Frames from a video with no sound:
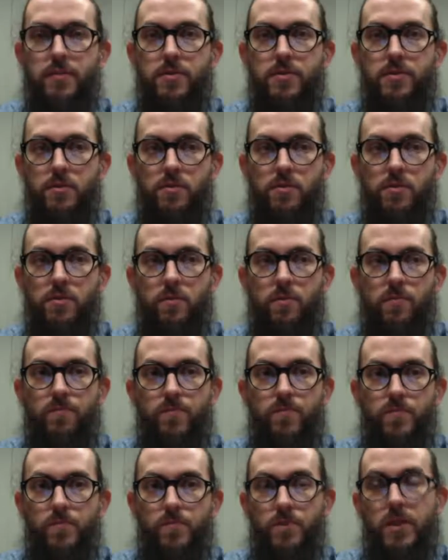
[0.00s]
So
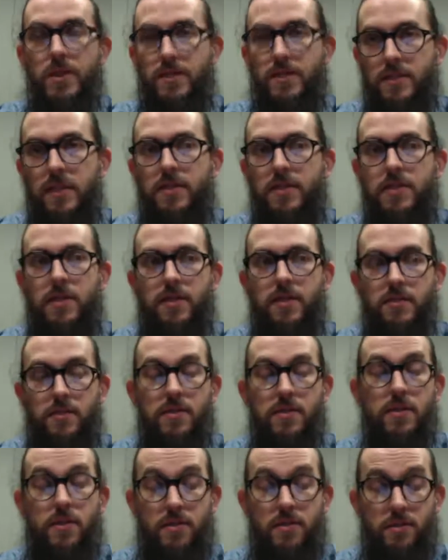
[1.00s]
that's nice.
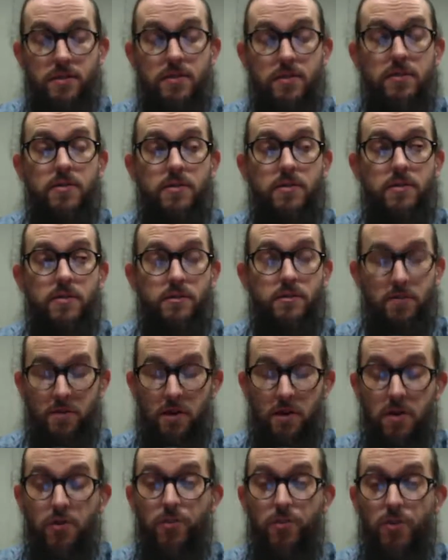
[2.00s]
It's a
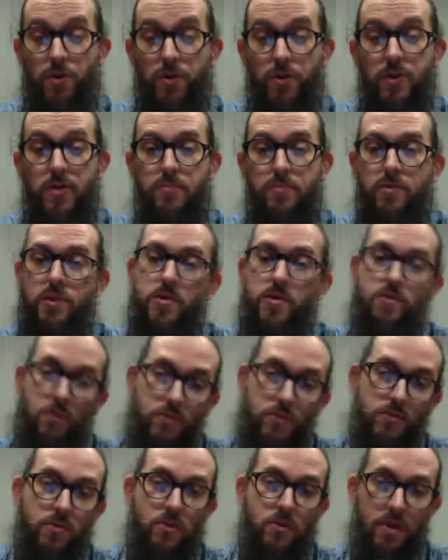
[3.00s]
lot of work, but it's
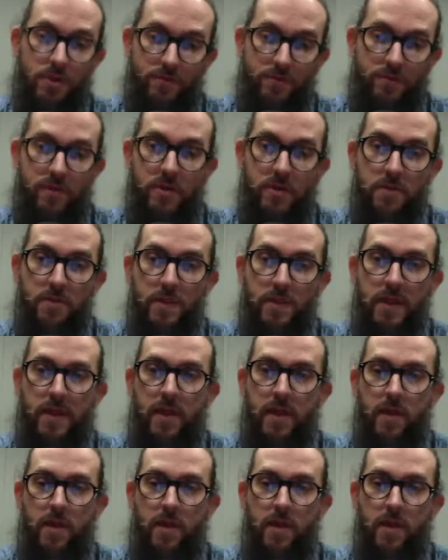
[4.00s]
also a lot of fun. Mm-hmm.